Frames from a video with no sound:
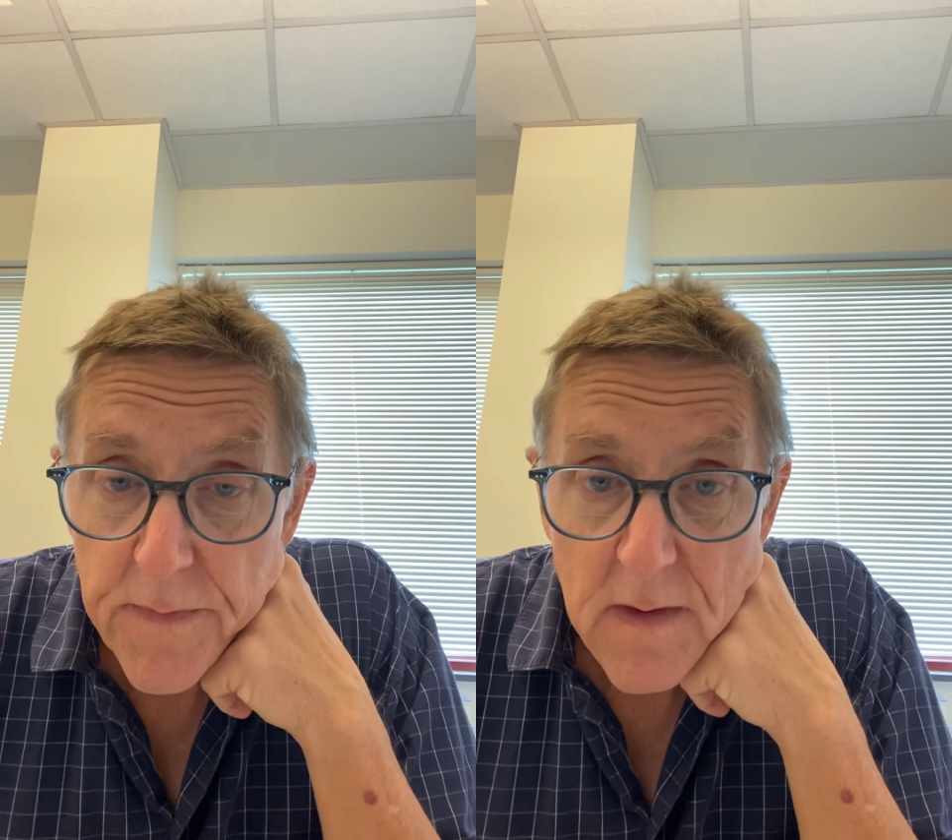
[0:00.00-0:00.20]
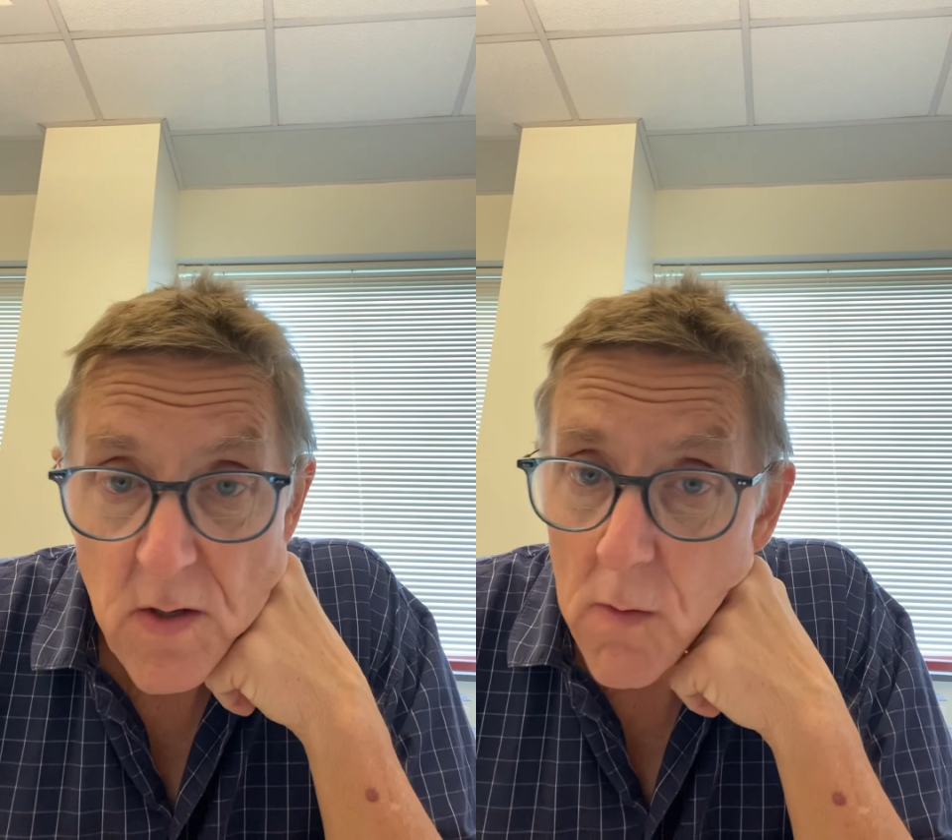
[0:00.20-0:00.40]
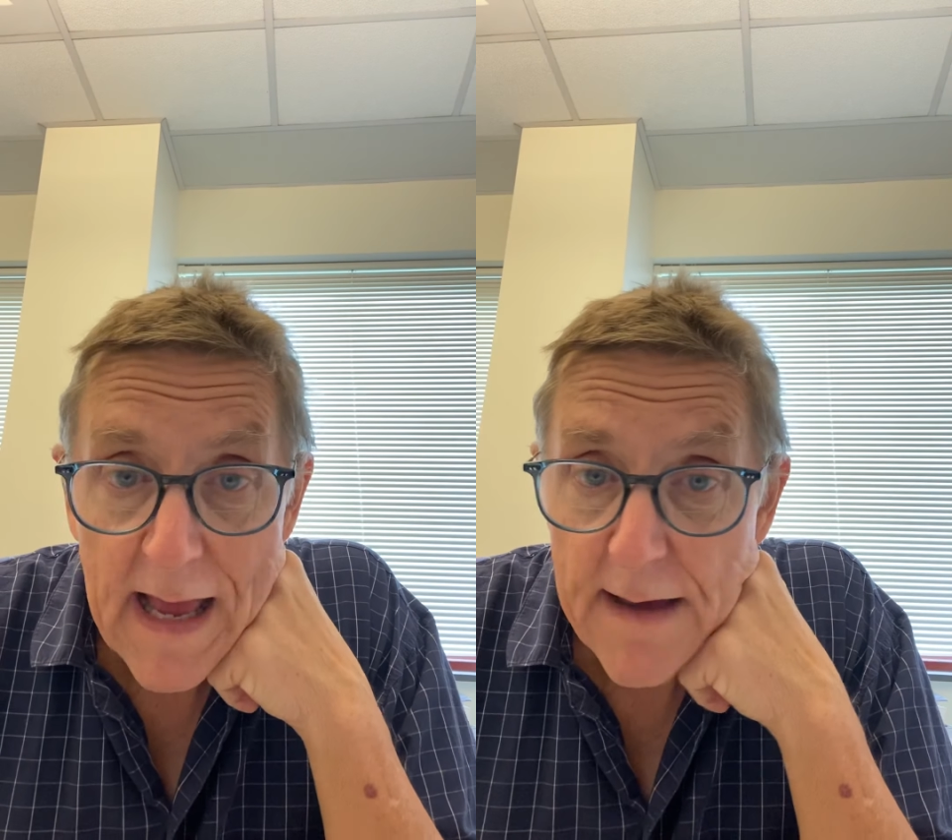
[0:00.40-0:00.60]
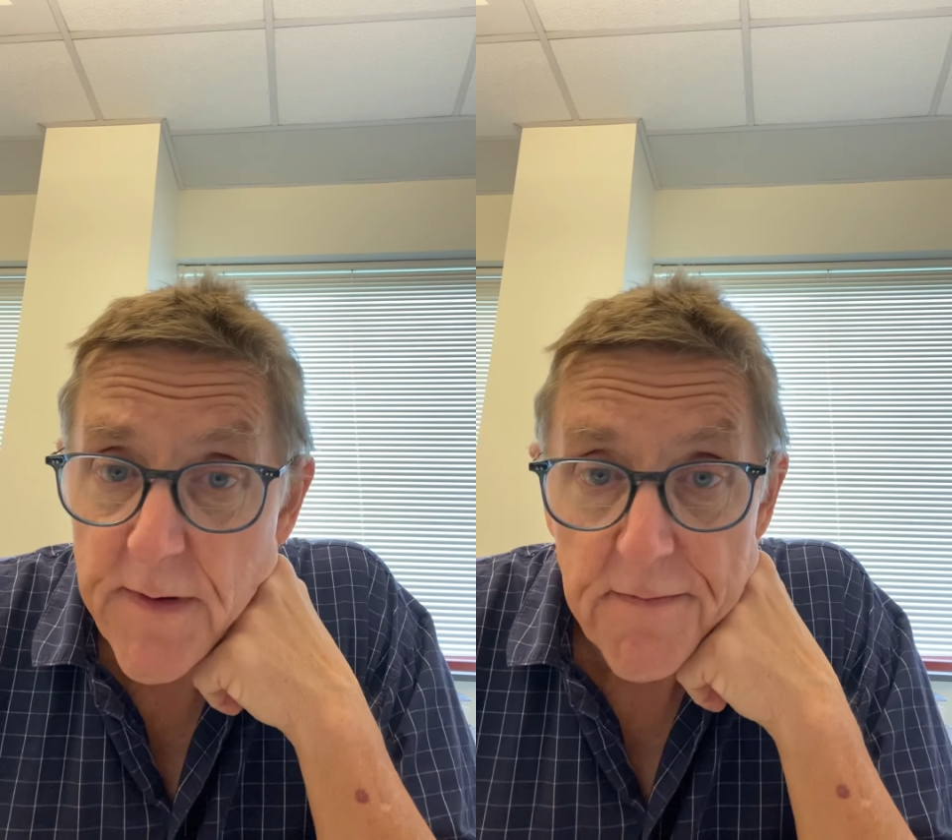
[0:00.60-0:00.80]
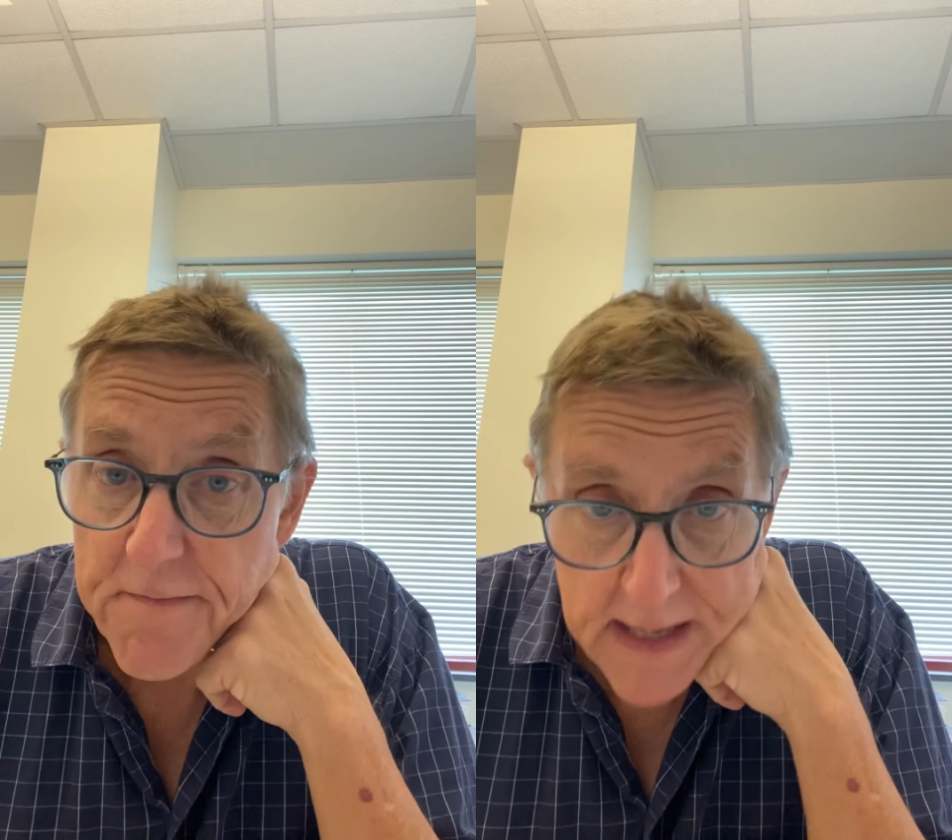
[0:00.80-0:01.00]
you don't have
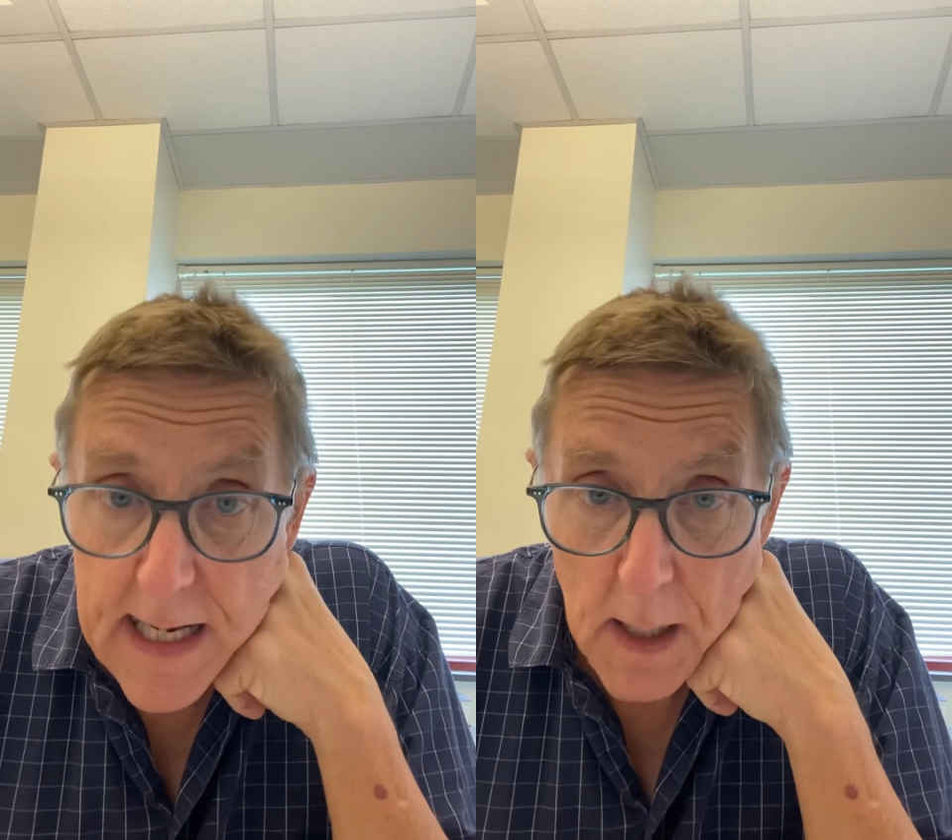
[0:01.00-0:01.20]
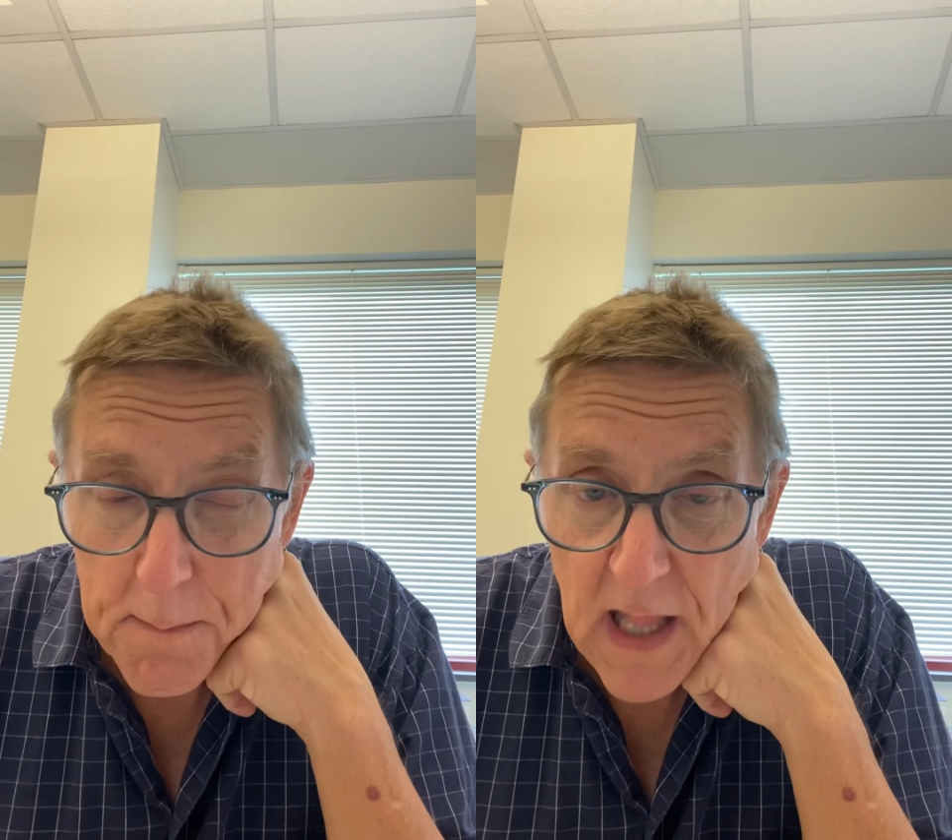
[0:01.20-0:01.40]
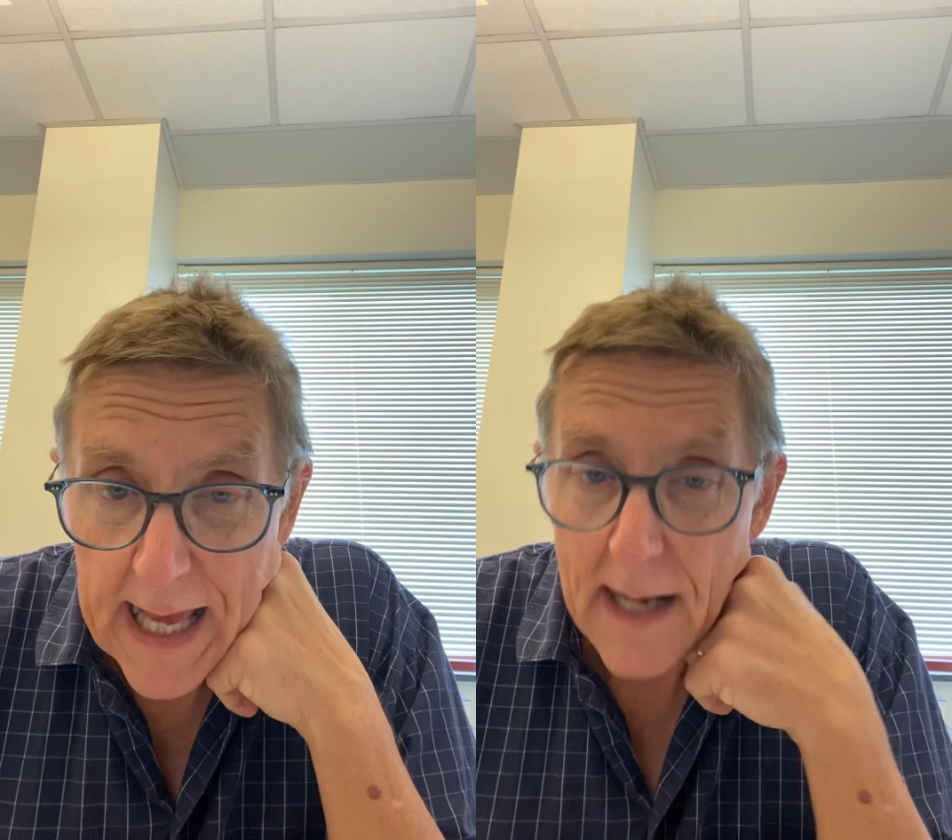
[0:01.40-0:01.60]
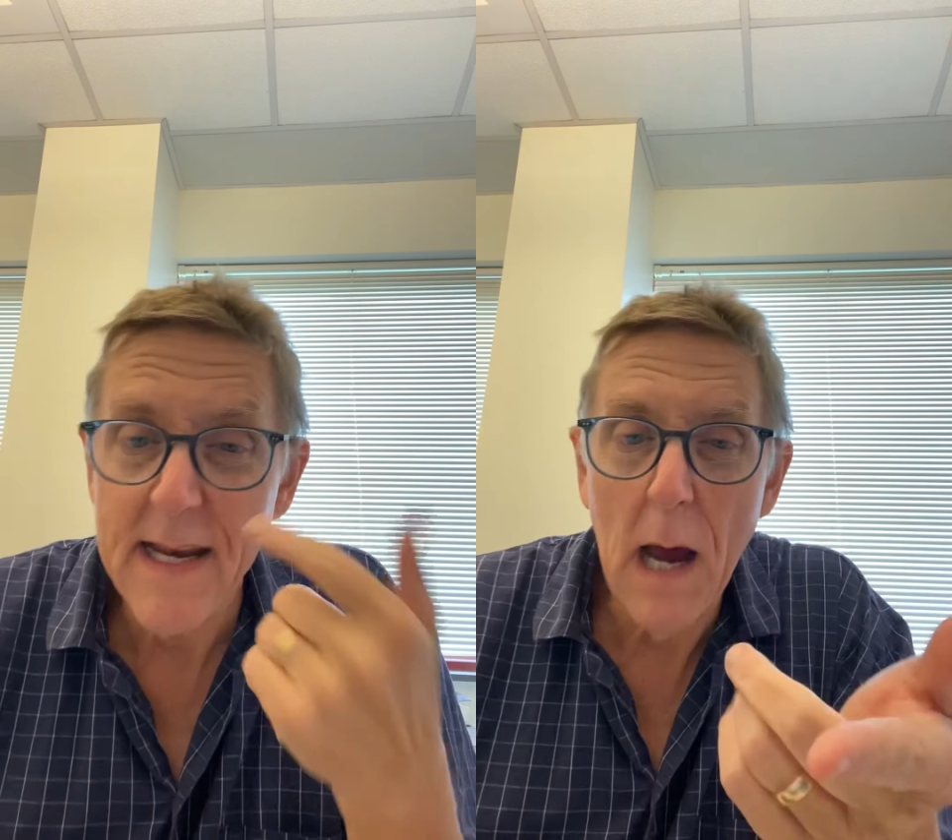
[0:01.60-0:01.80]
to feed a plant.